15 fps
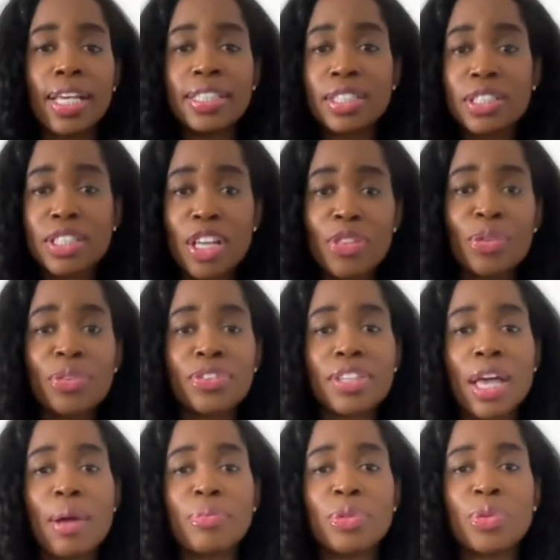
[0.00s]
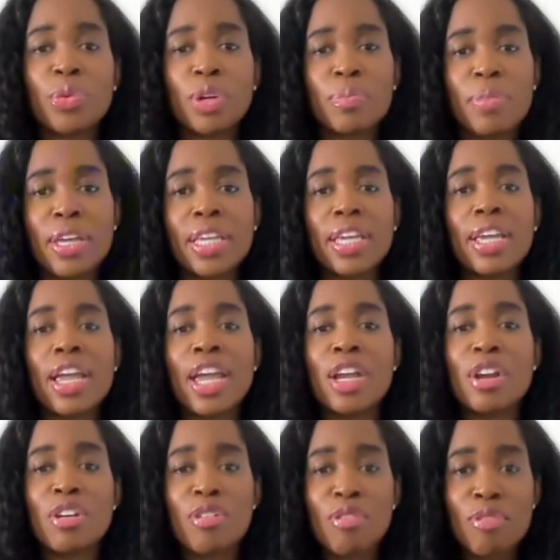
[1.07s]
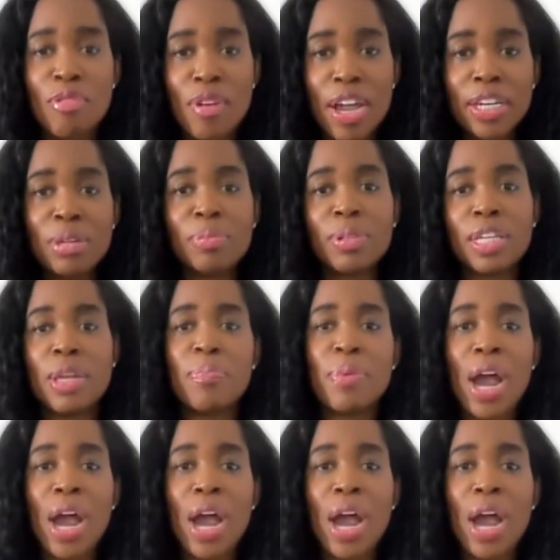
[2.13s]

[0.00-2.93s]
It's another step toward making incredibly